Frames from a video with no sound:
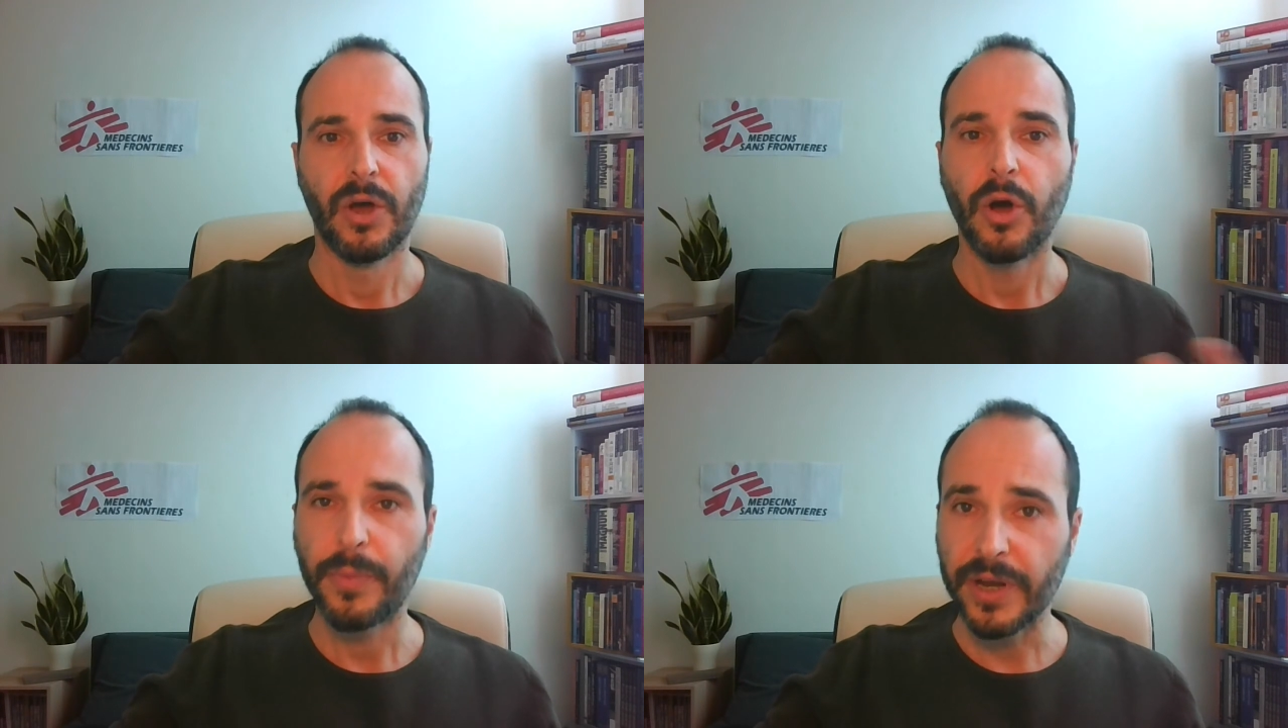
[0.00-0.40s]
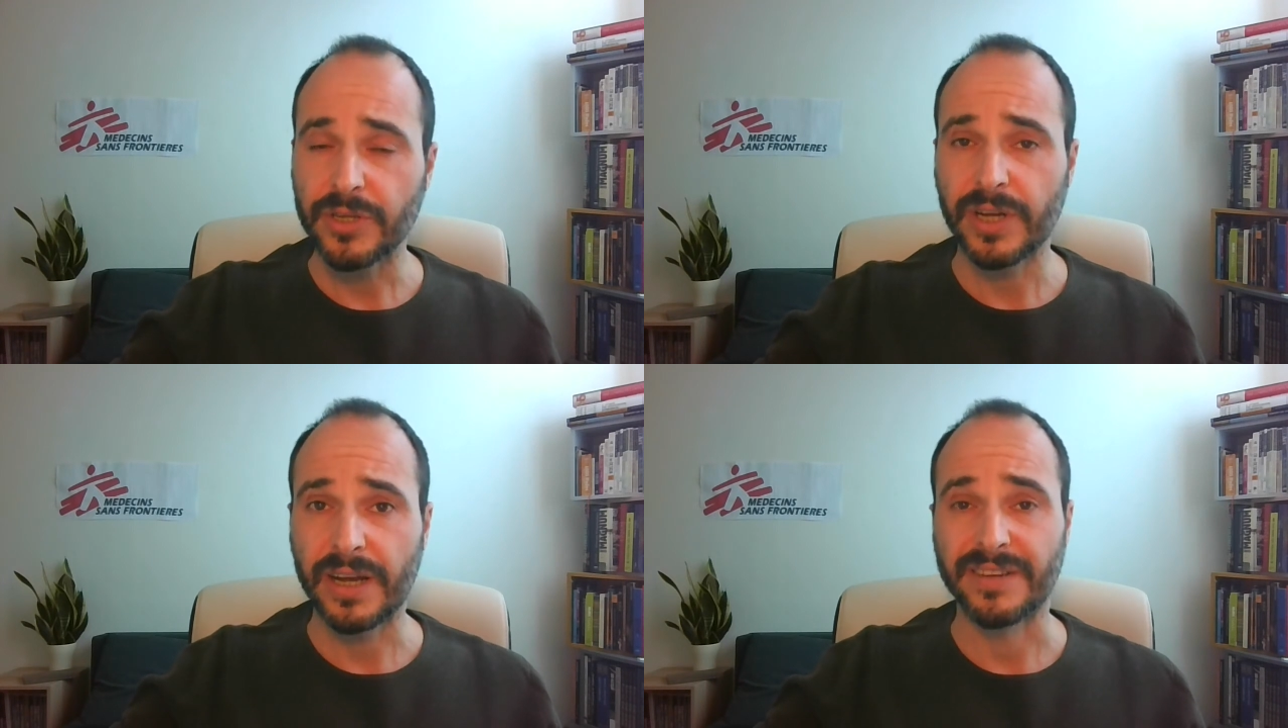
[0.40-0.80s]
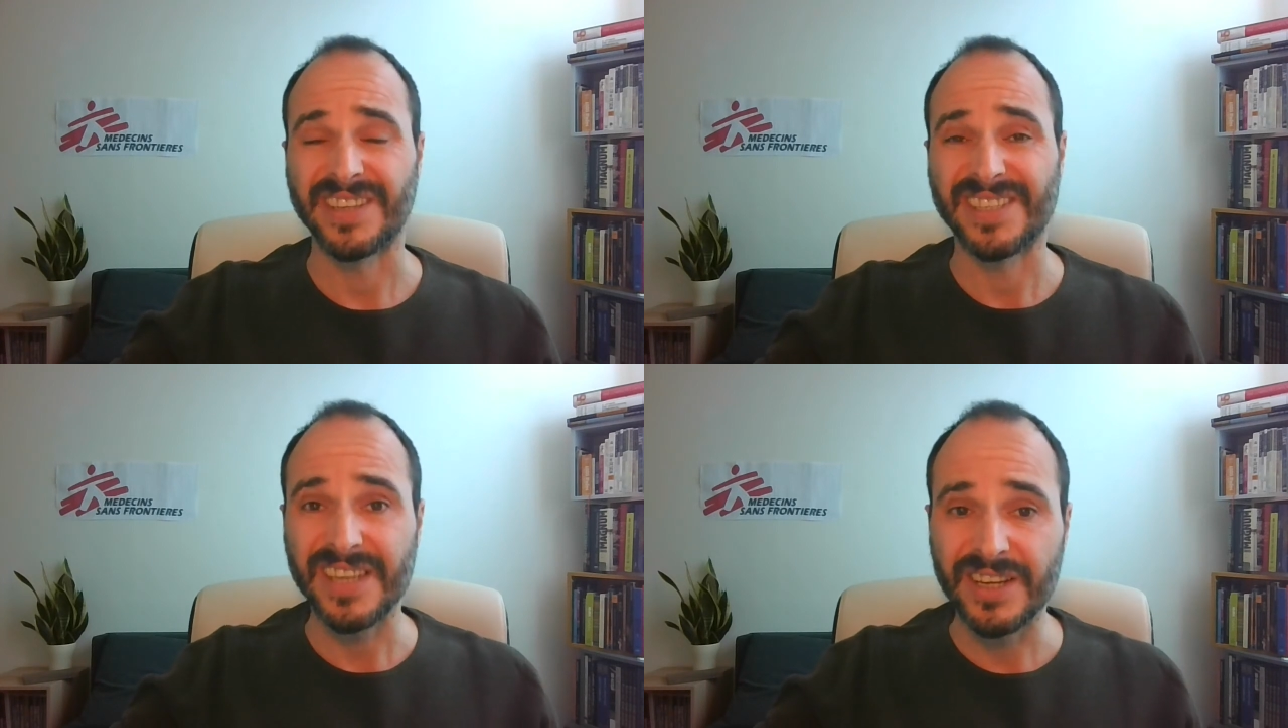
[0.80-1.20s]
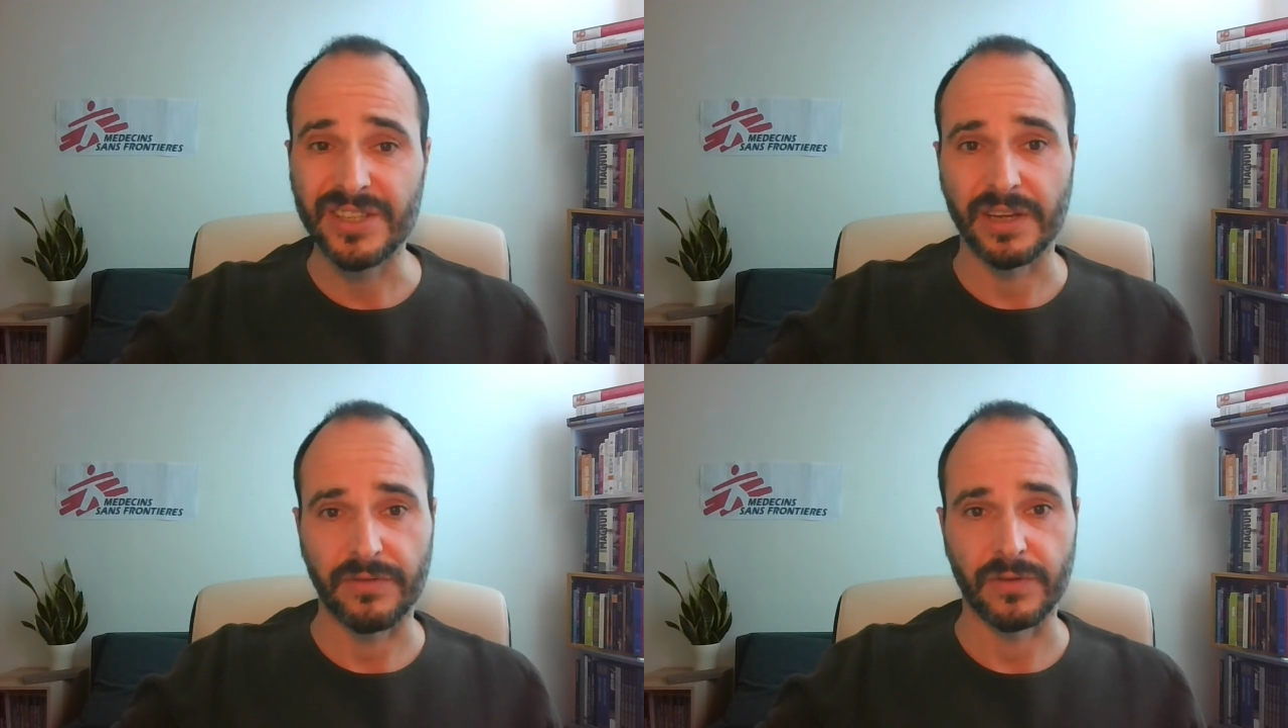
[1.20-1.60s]
Operational
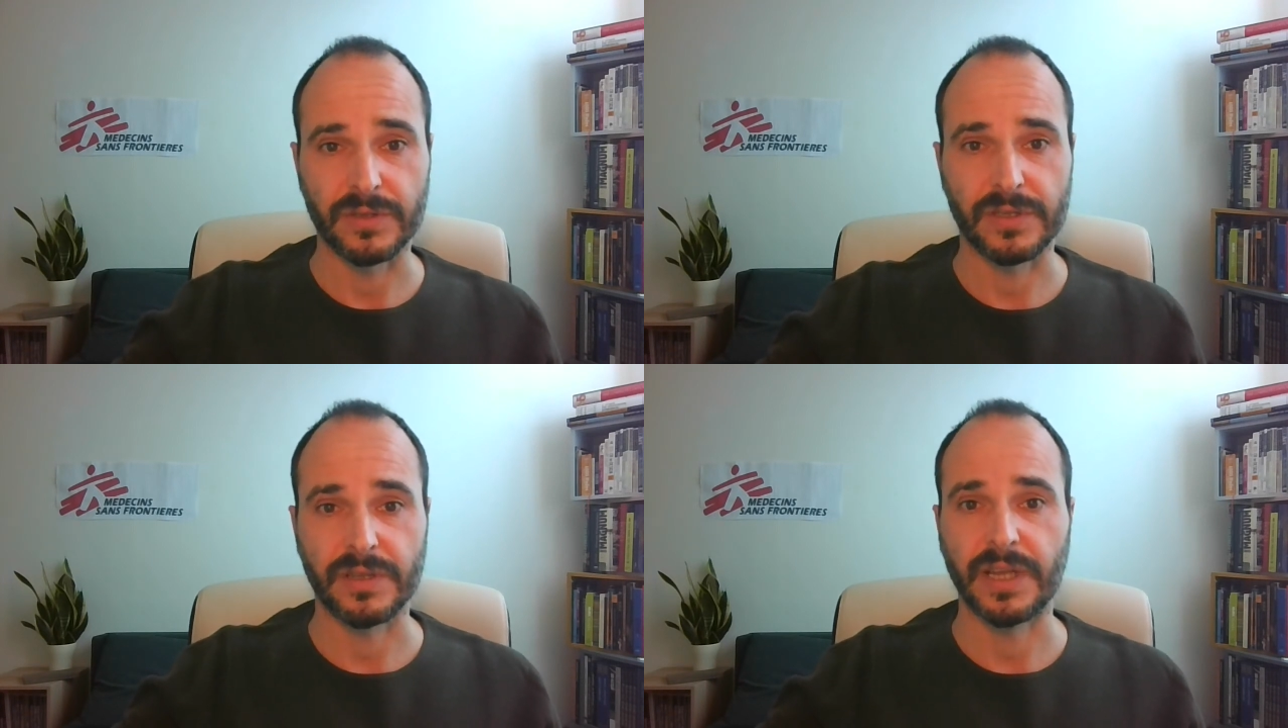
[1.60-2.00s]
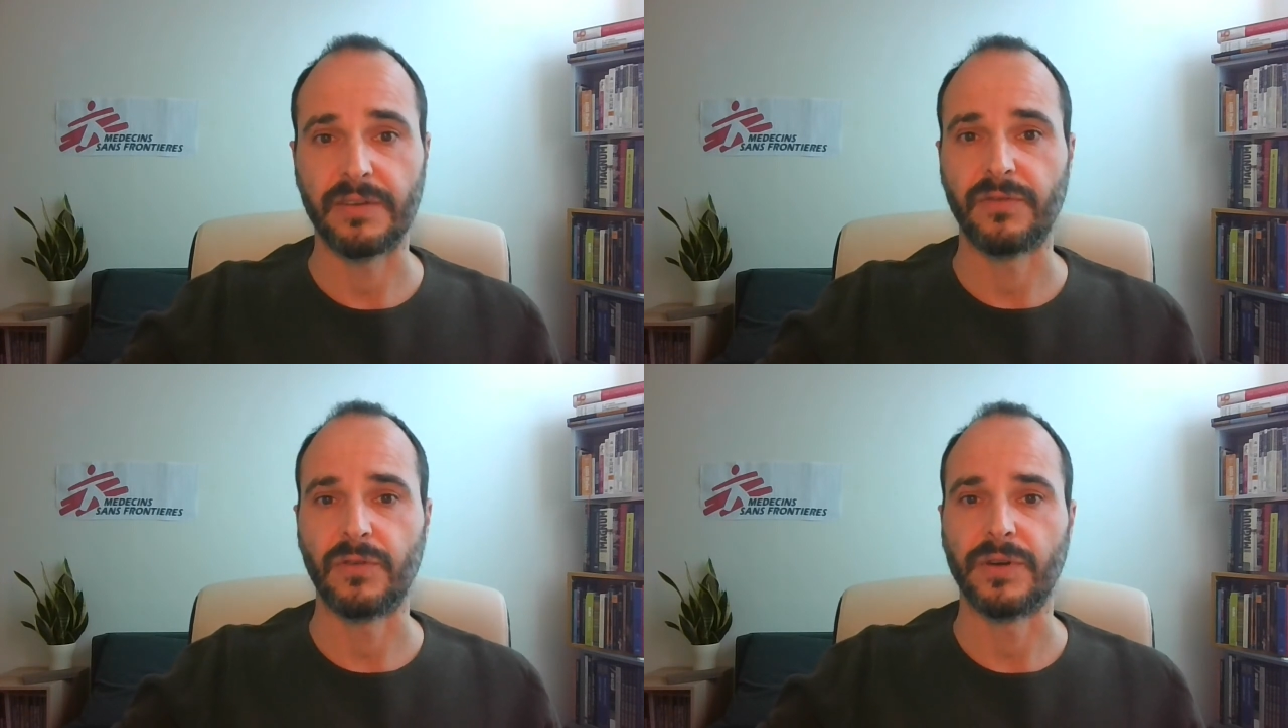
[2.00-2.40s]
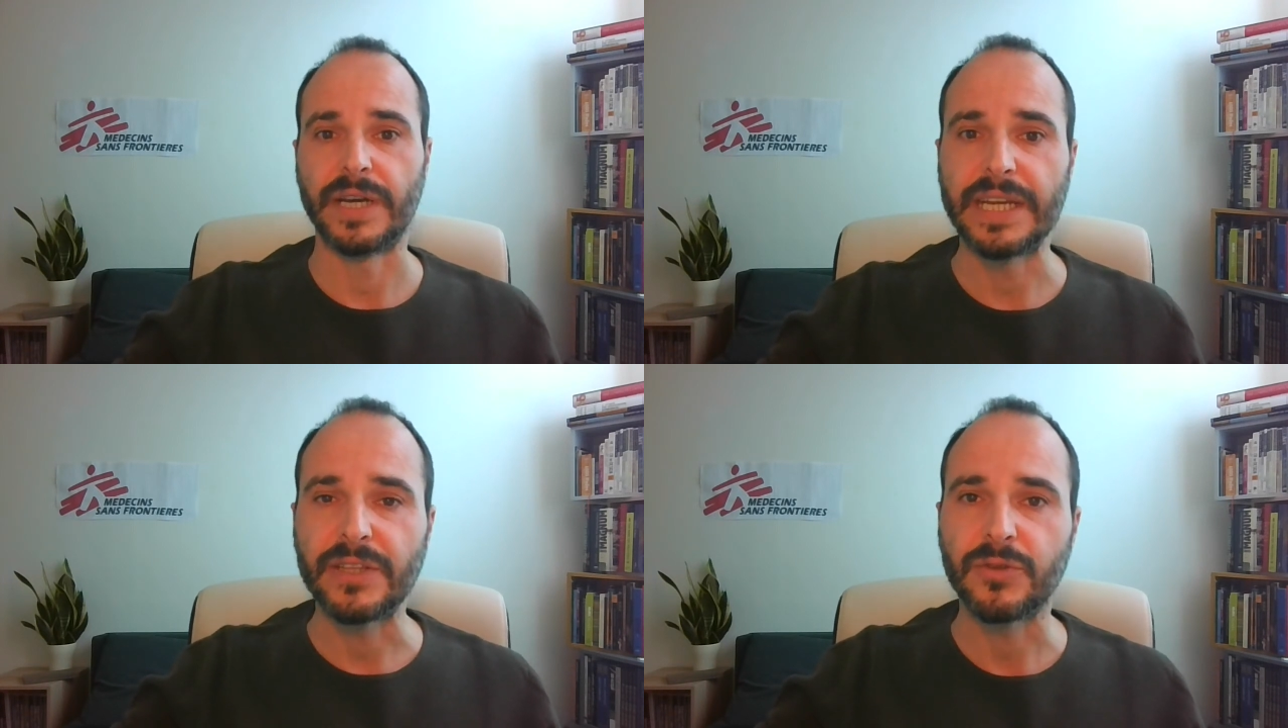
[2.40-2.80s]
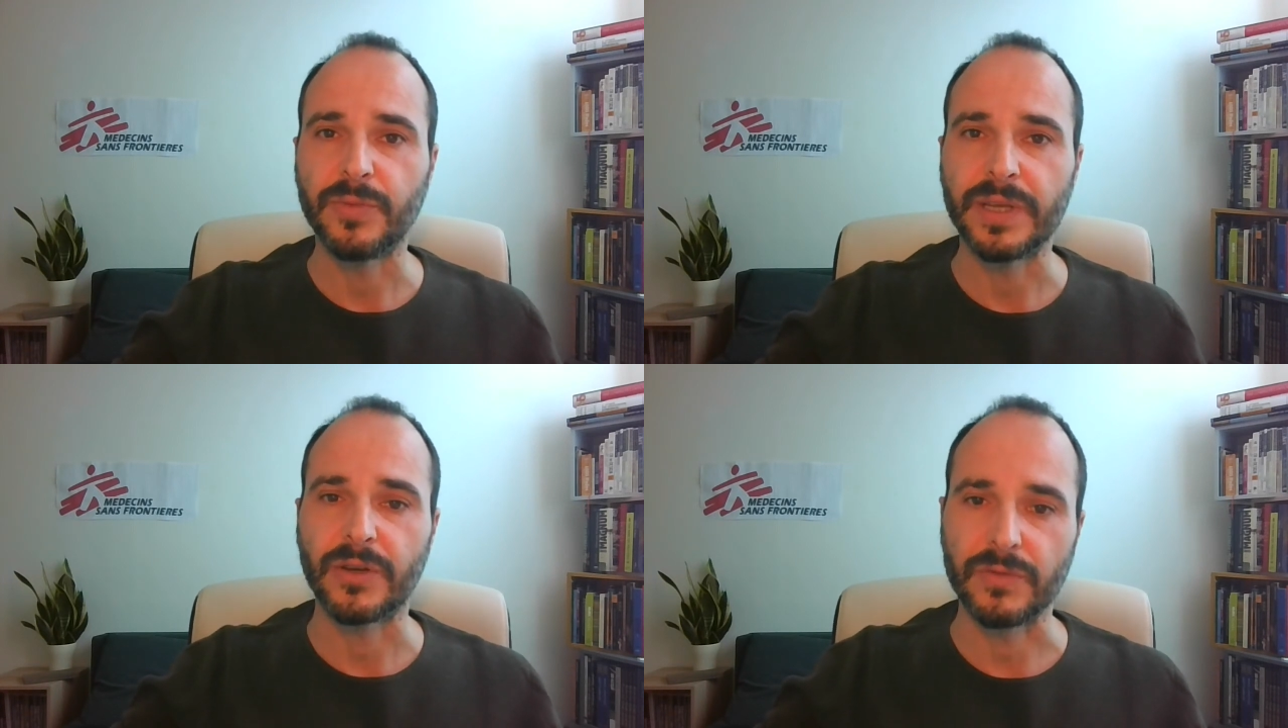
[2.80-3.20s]
research efforts, therefore, need to
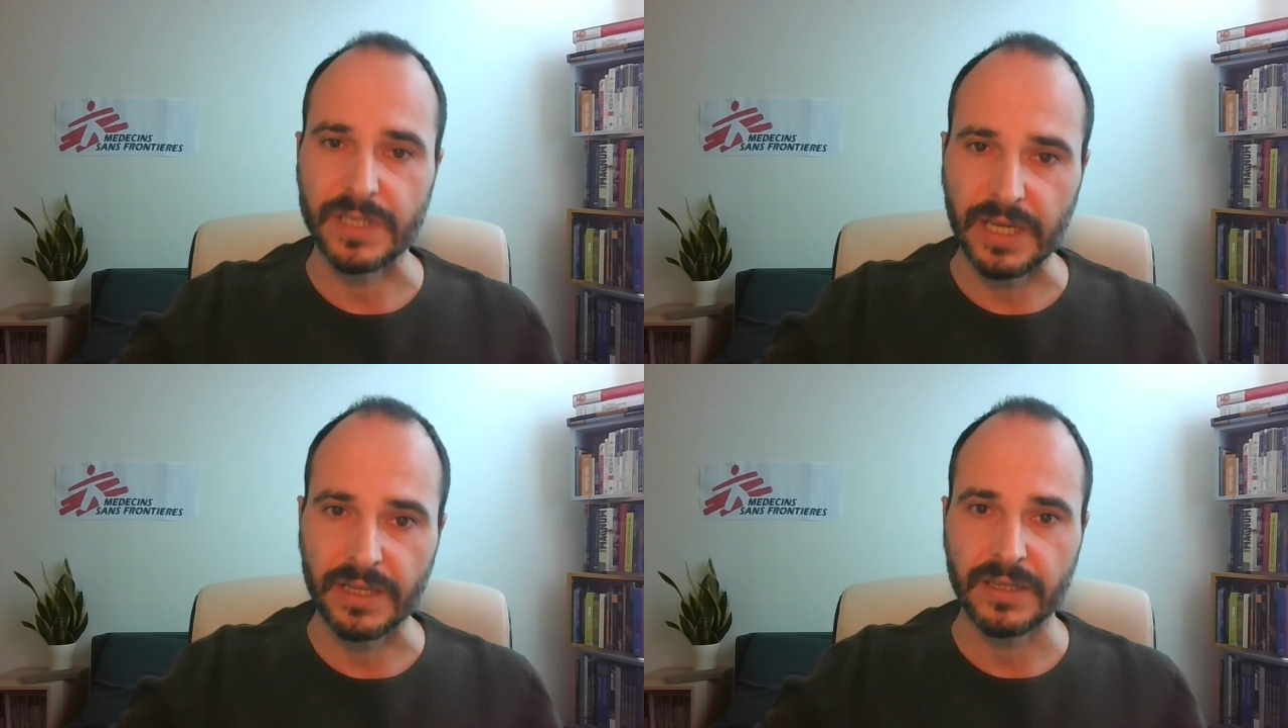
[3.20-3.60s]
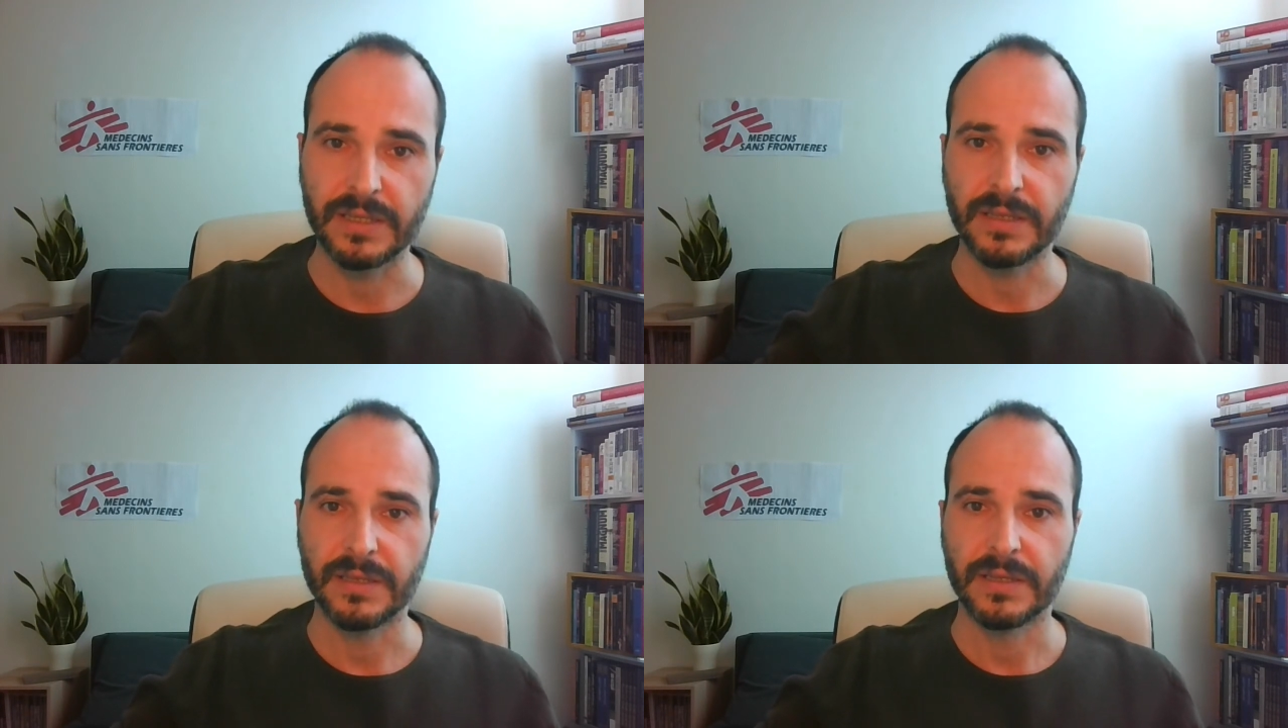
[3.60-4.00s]
be consented